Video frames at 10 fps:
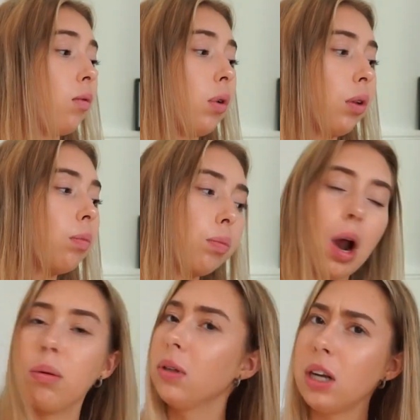Well,
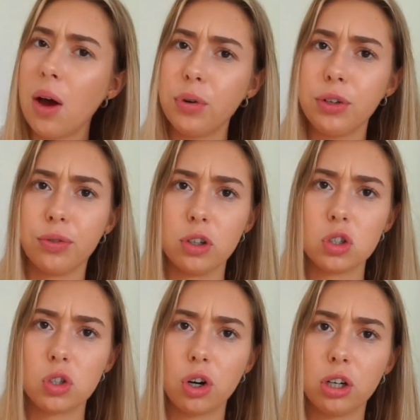probably not when you
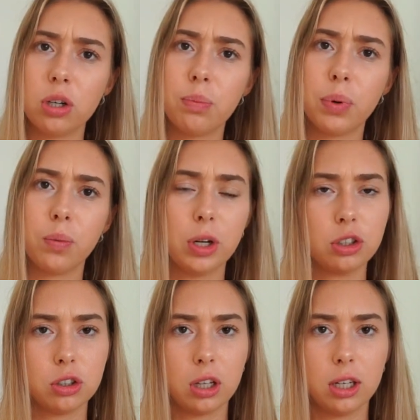first start it, but
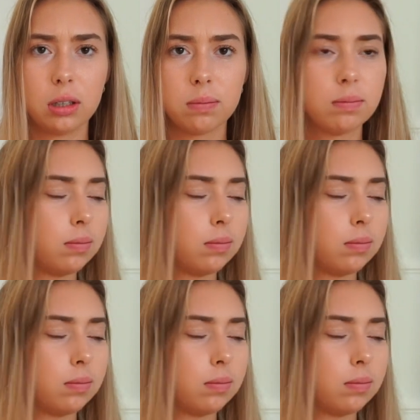when you're like